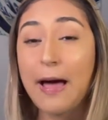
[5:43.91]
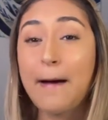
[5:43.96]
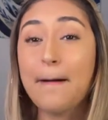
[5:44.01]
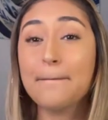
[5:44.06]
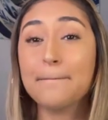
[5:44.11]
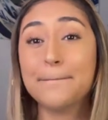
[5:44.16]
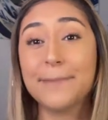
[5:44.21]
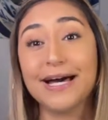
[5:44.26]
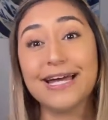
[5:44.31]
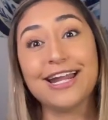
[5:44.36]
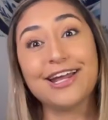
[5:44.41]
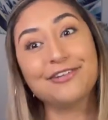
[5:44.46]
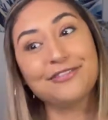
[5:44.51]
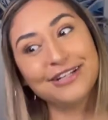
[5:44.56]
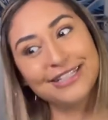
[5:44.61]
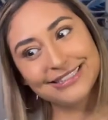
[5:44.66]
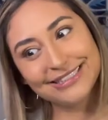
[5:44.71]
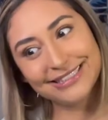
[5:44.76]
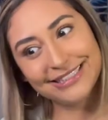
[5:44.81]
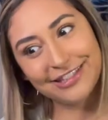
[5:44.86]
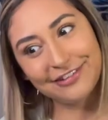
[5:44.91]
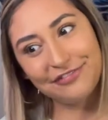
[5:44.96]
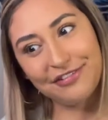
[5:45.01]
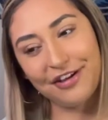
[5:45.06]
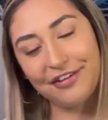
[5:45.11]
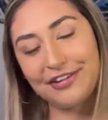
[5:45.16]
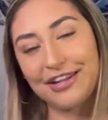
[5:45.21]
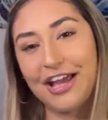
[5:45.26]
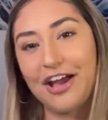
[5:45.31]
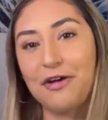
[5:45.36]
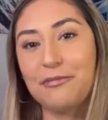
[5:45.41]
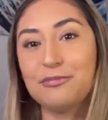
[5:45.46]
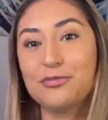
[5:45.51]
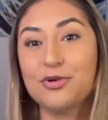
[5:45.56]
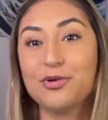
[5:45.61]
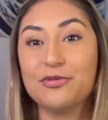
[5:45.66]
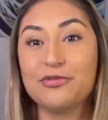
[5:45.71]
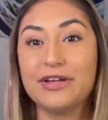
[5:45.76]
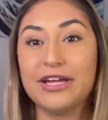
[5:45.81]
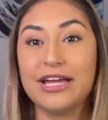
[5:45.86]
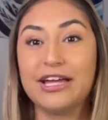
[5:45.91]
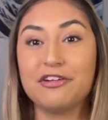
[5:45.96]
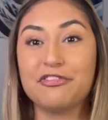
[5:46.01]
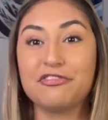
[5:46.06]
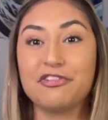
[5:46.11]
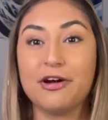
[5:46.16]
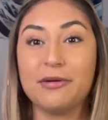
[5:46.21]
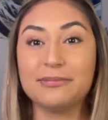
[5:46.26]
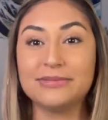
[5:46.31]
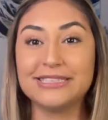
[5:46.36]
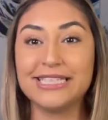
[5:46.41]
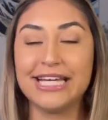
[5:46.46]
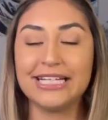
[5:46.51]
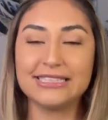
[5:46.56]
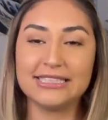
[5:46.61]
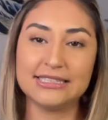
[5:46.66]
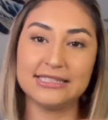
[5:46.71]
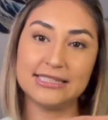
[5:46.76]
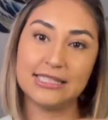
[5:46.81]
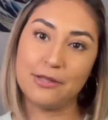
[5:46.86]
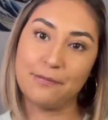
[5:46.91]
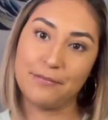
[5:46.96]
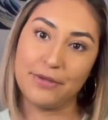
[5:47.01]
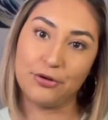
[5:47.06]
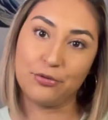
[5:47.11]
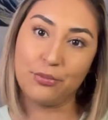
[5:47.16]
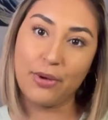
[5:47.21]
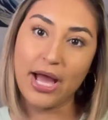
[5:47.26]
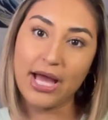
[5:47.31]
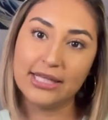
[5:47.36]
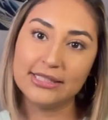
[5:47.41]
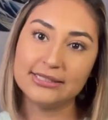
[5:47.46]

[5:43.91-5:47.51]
But I recently found out moving from Texas to the Midwest,